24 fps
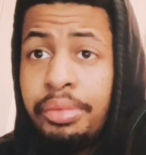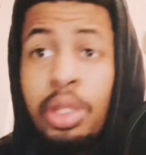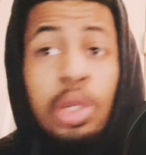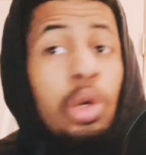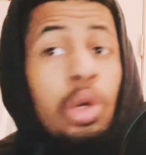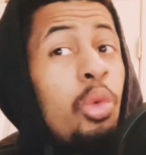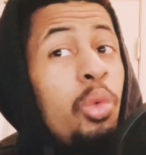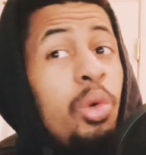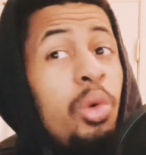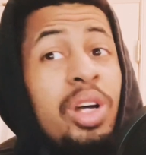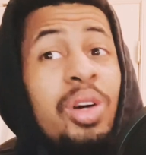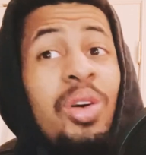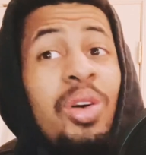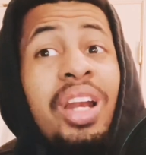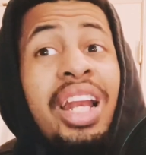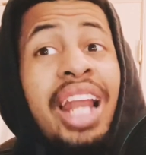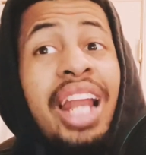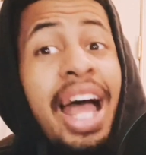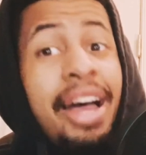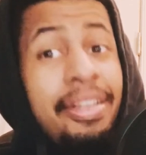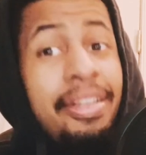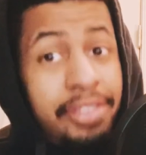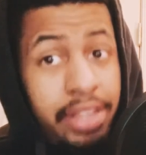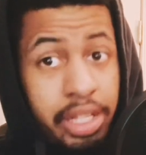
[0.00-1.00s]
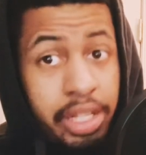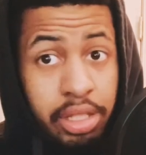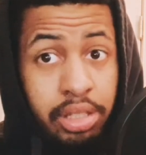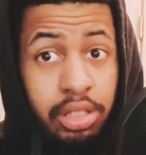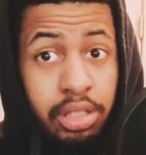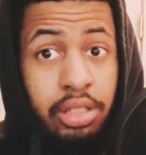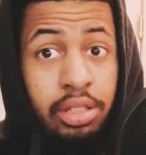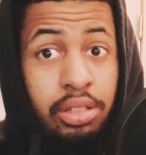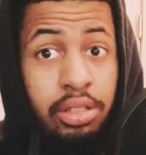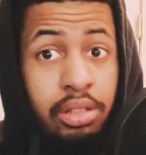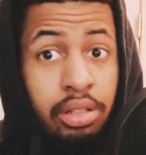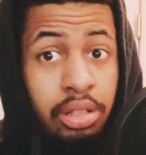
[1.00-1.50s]
Will
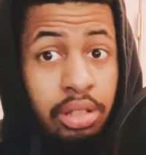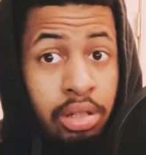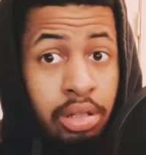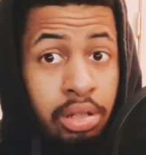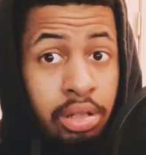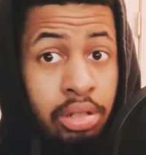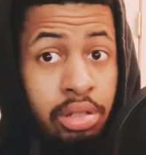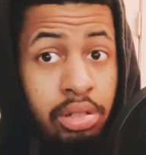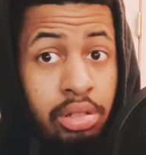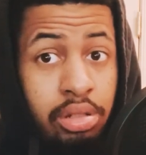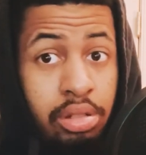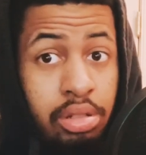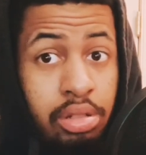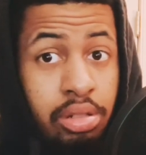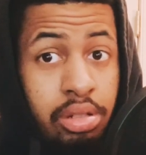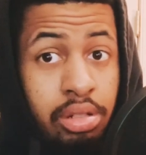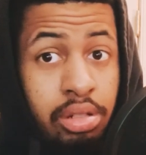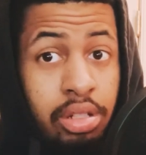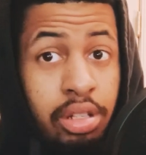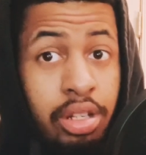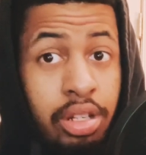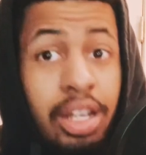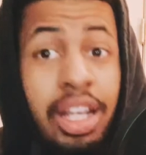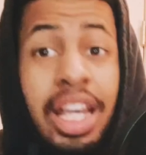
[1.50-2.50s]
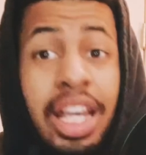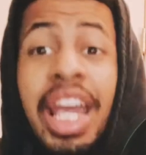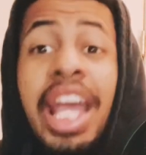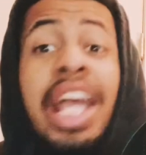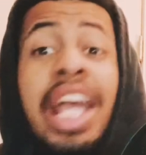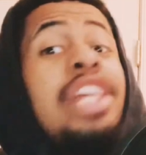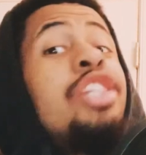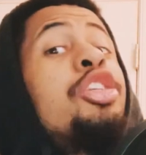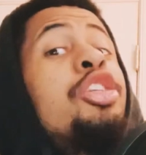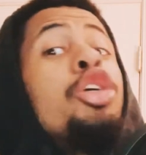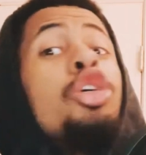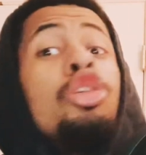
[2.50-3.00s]
Levis,
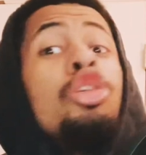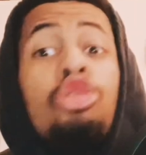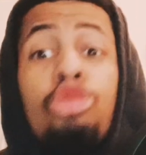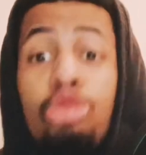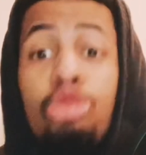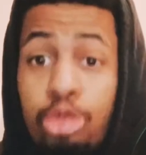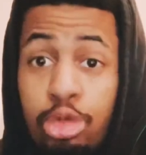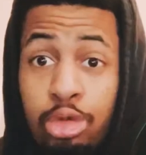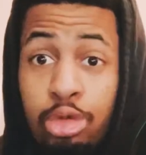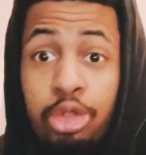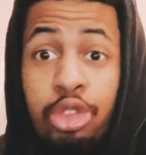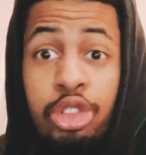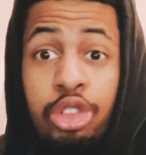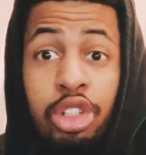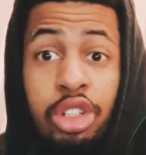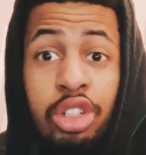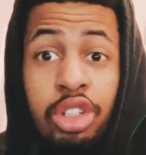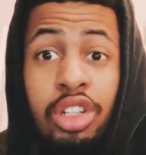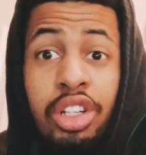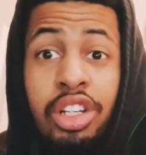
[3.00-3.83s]
he's huge.